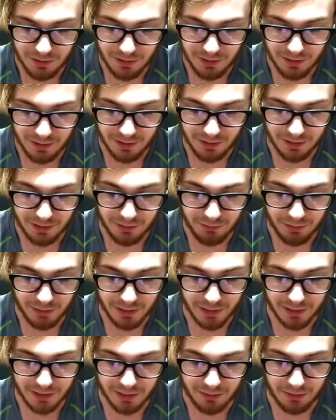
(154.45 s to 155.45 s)
and even
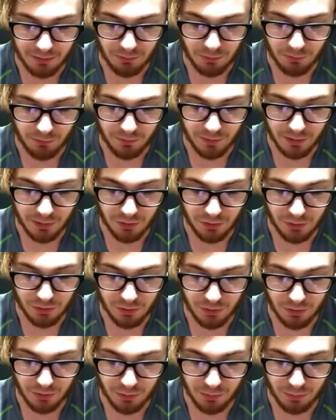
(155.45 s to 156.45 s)
kick out after
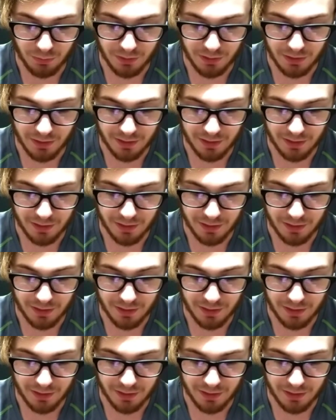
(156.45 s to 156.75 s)
finishers when